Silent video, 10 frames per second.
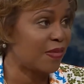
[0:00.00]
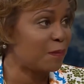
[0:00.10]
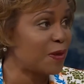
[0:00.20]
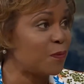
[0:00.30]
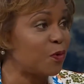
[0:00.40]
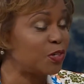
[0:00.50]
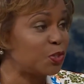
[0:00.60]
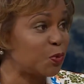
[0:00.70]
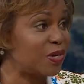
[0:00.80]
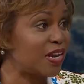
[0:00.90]
that people are
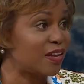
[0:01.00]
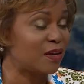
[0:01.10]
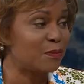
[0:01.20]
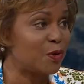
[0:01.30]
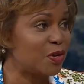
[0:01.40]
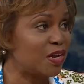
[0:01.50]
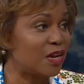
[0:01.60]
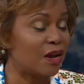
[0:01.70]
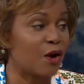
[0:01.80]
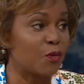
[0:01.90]
doing in
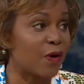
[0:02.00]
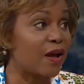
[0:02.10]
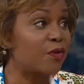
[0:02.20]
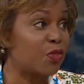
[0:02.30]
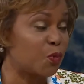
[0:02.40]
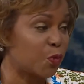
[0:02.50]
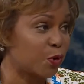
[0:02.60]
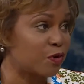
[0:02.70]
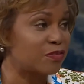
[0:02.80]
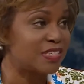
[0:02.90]
community around the
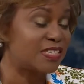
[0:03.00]
world,